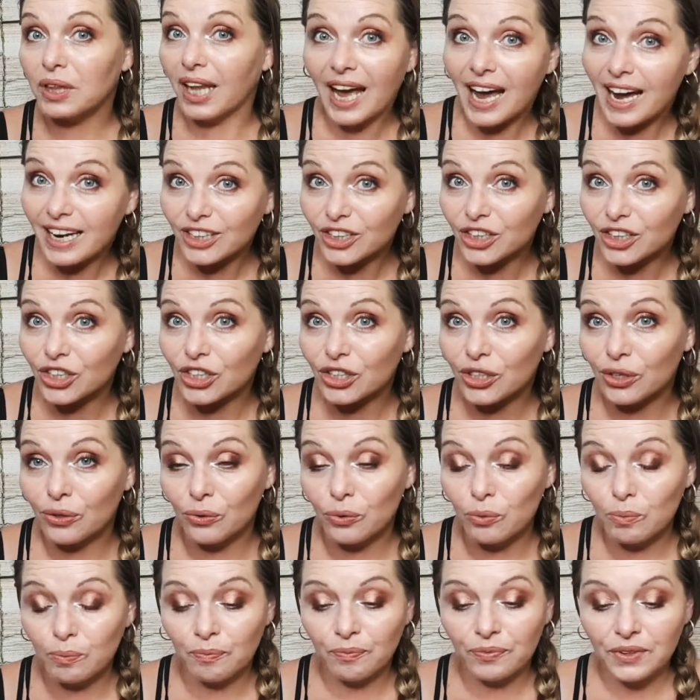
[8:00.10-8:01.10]
Lash
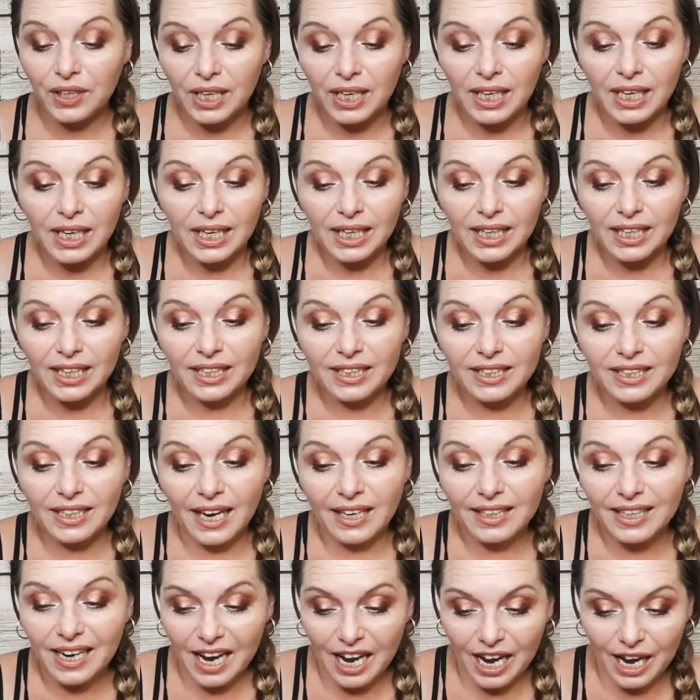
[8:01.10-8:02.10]
Scoop is
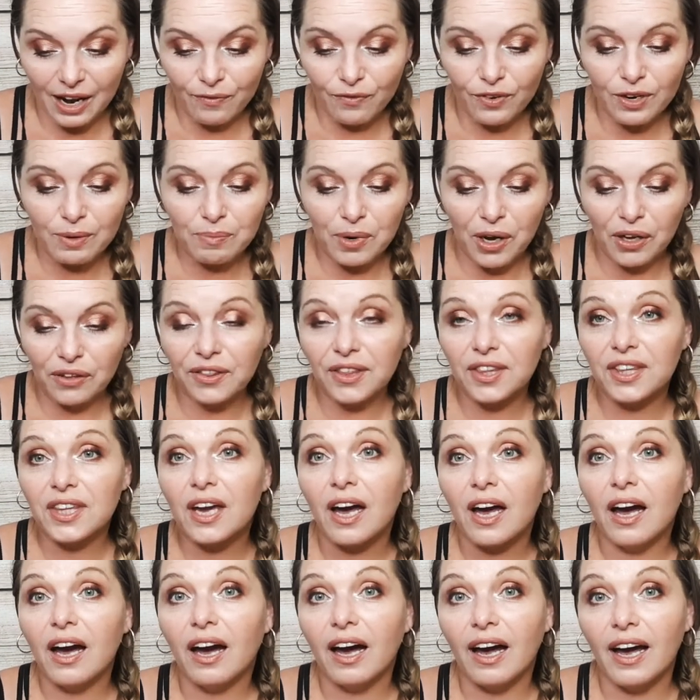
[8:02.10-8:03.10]
that every
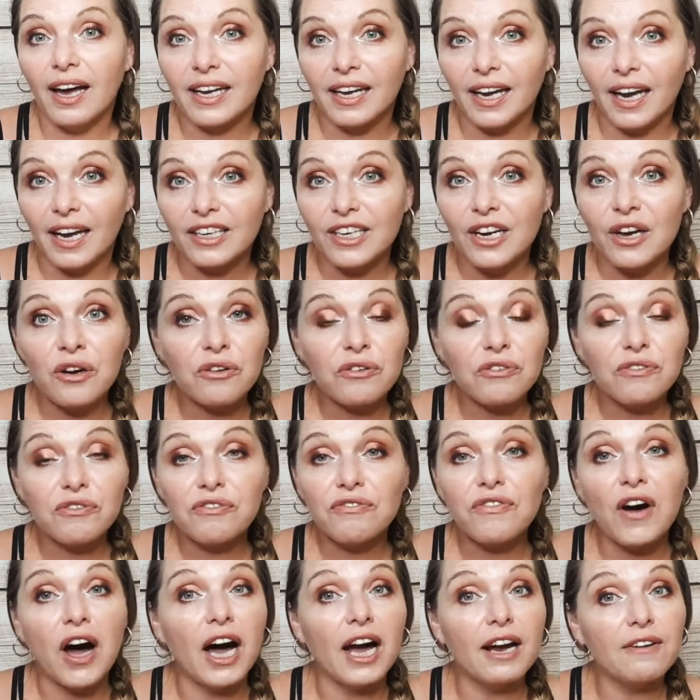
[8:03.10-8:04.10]
month I get
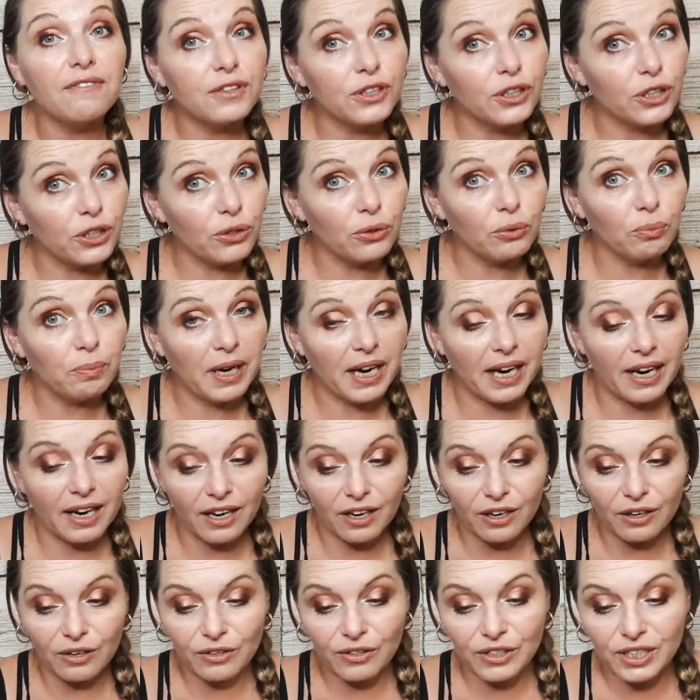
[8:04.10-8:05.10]
five new
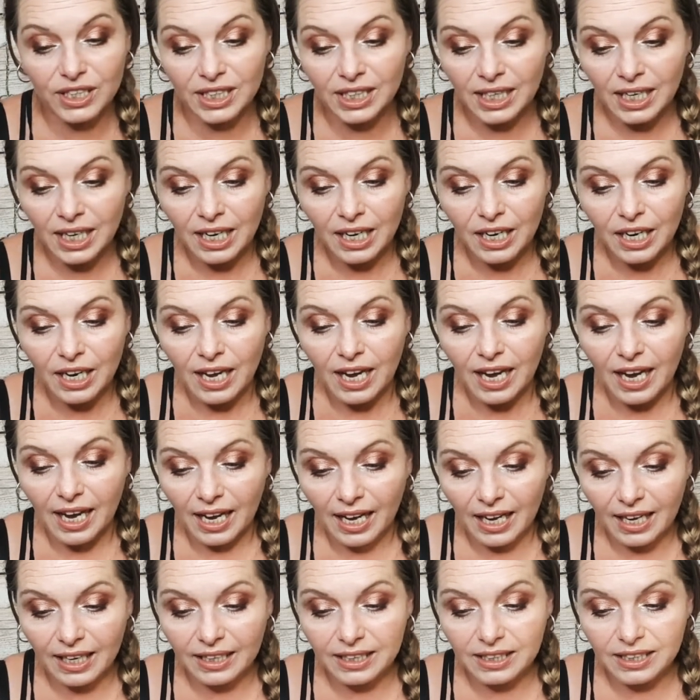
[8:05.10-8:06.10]
pairs.
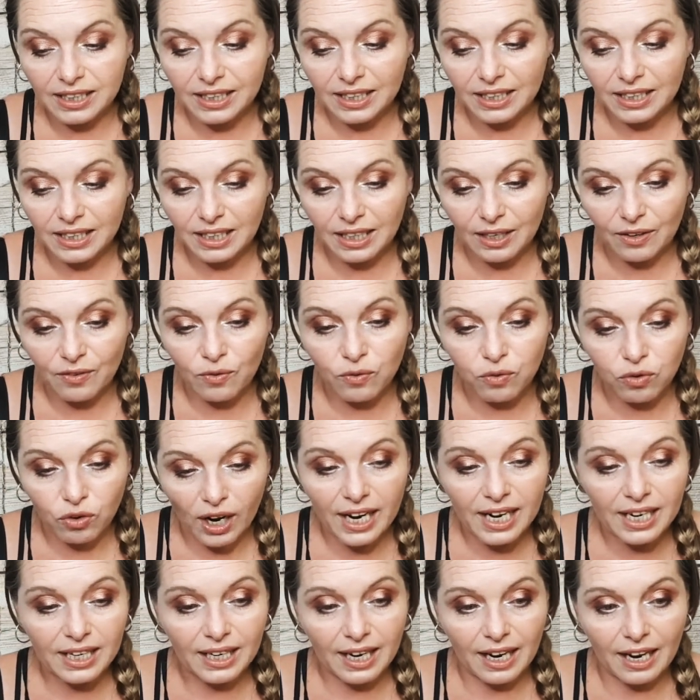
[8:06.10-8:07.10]
And
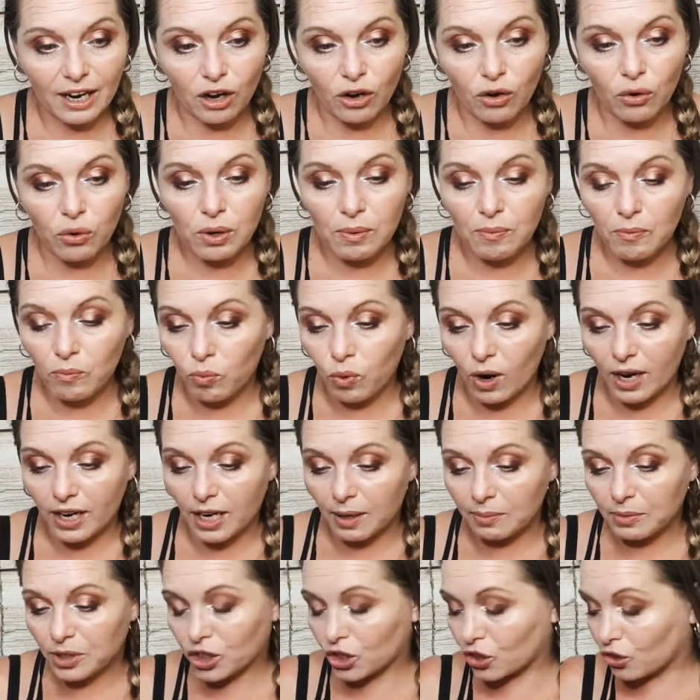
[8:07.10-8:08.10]
right now, what
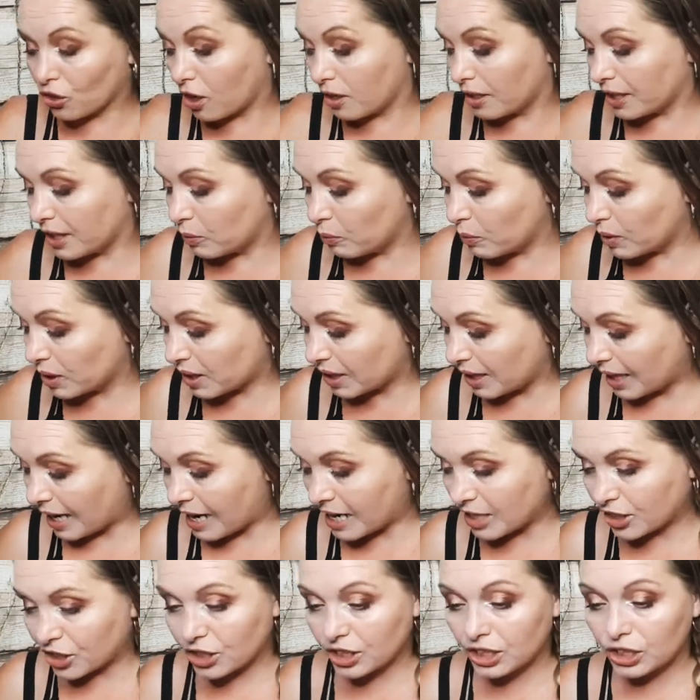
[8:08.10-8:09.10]
I'm struggling with
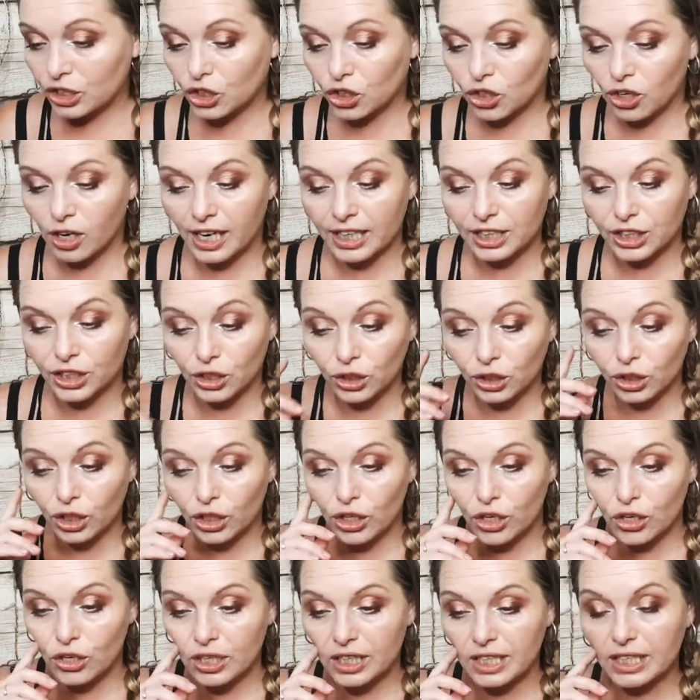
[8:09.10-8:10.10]
lashes and trying to
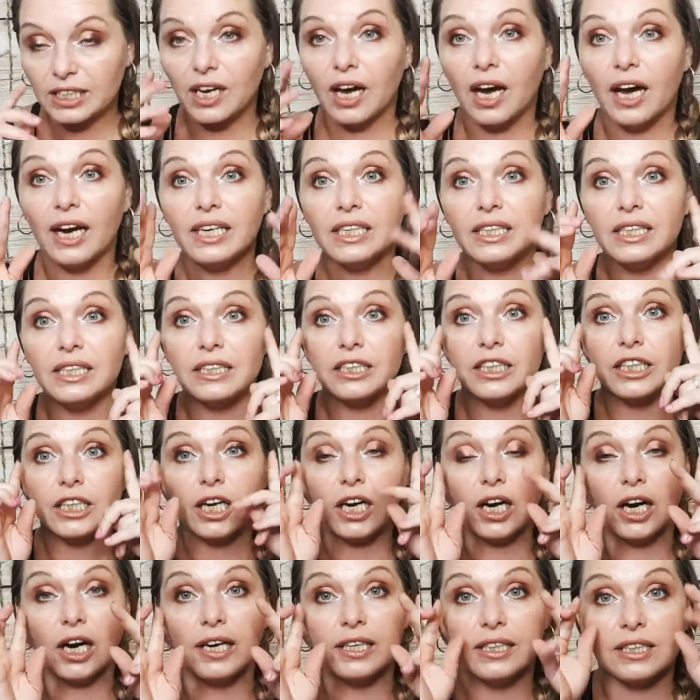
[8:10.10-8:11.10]
learn is I need to
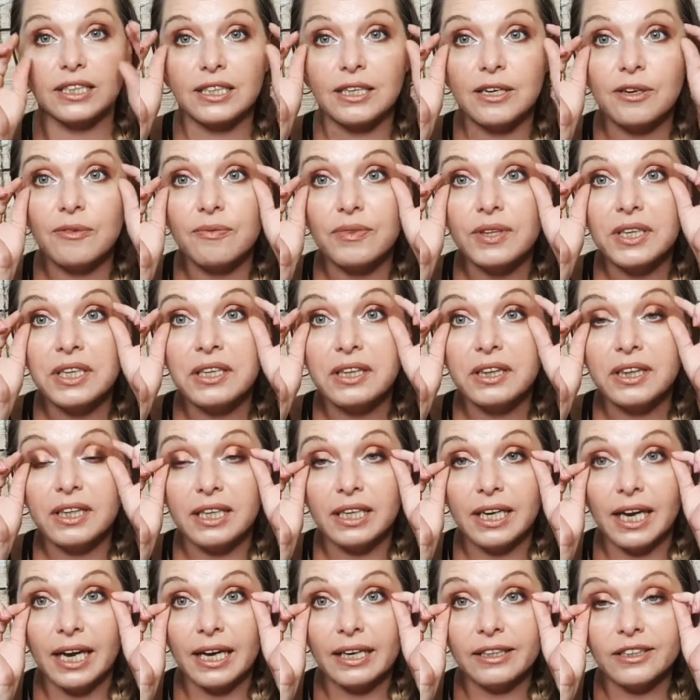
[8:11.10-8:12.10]
cut
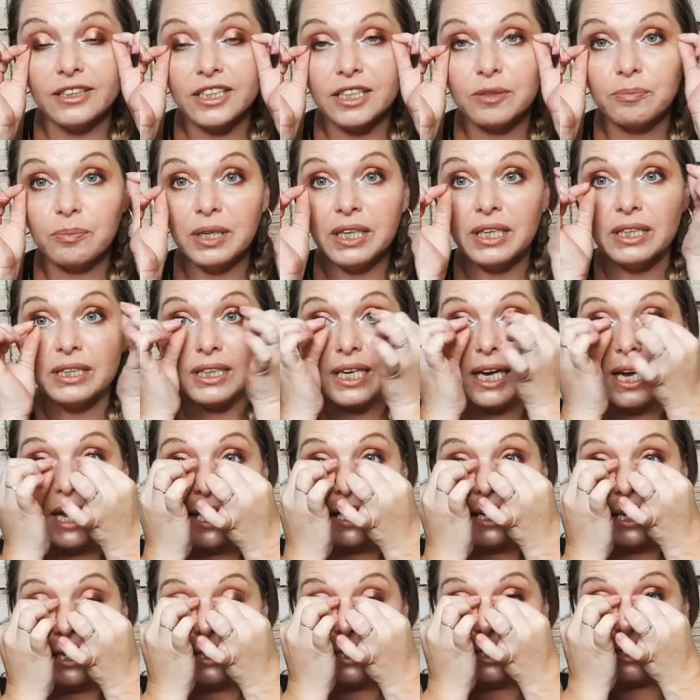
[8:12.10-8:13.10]
the ends a bit
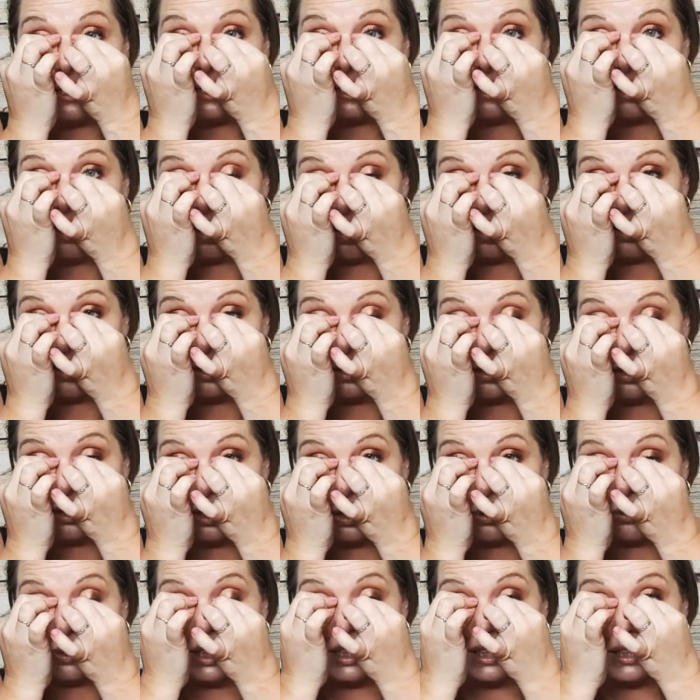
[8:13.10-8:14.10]
and I need to cut, you
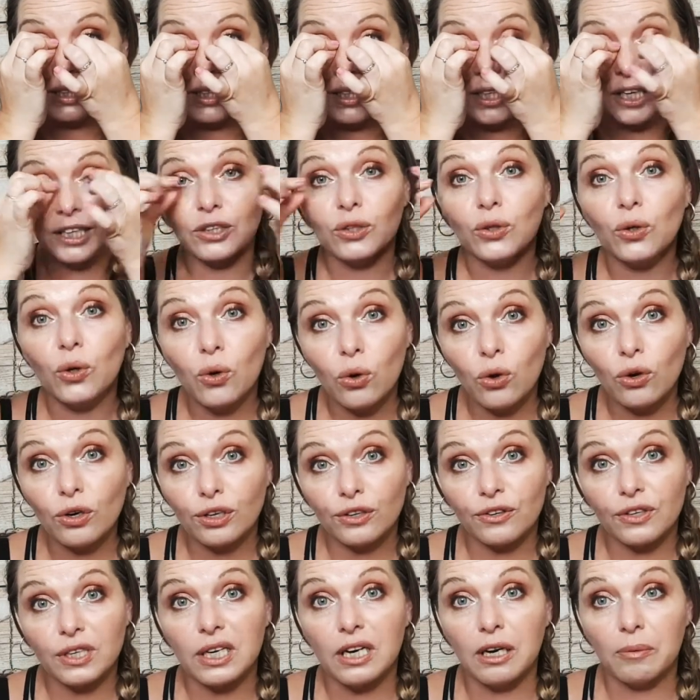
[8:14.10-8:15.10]
know, the inside
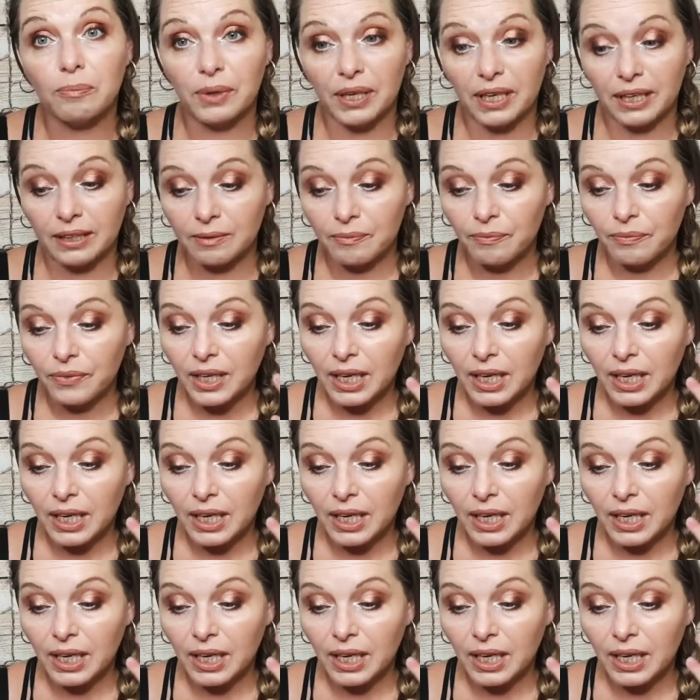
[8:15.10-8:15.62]
corner a bit.